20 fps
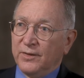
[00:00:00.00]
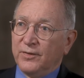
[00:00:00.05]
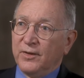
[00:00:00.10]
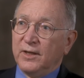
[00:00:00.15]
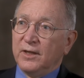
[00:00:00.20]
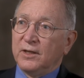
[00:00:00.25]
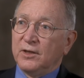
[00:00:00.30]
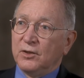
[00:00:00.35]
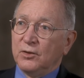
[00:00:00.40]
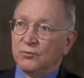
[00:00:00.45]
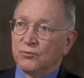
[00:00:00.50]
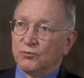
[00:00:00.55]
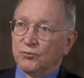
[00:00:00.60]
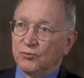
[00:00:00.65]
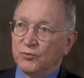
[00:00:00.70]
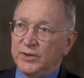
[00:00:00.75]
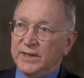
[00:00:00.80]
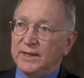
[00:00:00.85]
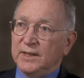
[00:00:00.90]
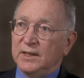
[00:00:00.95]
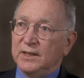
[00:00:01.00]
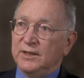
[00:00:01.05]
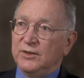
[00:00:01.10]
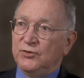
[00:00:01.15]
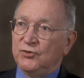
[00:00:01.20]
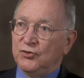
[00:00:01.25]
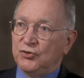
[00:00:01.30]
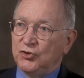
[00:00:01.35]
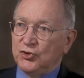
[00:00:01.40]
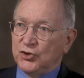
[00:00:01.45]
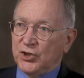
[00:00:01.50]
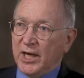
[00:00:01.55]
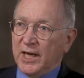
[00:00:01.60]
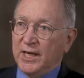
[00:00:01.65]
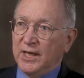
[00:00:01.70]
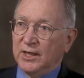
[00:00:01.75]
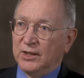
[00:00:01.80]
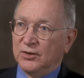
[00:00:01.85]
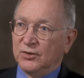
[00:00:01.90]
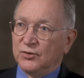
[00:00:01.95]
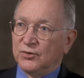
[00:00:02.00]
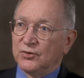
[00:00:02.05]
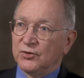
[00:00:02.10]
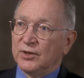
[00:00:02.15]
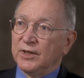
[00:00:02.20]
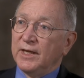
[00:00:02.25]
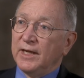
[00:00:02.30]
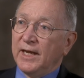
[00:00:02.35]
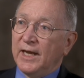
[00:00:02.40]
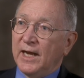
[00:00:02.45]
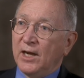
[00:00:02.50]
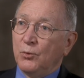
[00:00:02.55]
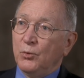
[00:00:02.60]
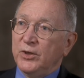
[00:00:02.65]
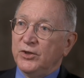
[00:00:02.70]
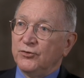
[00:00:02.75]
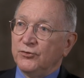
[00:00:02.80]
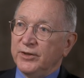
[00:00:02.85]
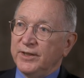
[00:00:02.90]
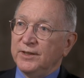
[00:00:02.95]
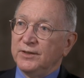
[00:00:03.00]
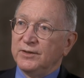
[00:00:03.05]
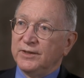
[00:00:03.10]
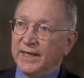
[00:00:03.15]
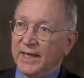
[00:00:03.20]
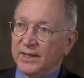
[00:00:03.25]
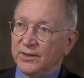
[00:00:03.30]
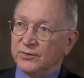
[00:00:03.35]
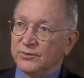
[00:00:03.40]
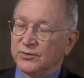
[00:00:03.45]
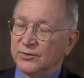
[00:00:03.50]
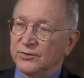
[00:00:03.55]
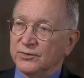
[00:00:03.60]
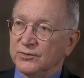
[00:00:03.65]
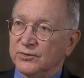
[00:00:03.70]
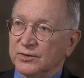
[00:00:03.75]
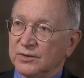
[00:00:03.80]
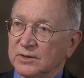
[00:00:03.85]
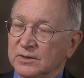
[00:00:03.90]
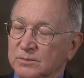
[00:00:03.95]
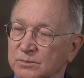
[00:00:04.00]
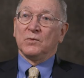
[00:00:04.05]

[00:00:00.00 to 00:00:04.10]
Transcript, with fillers: that it could really change how we treated cancers.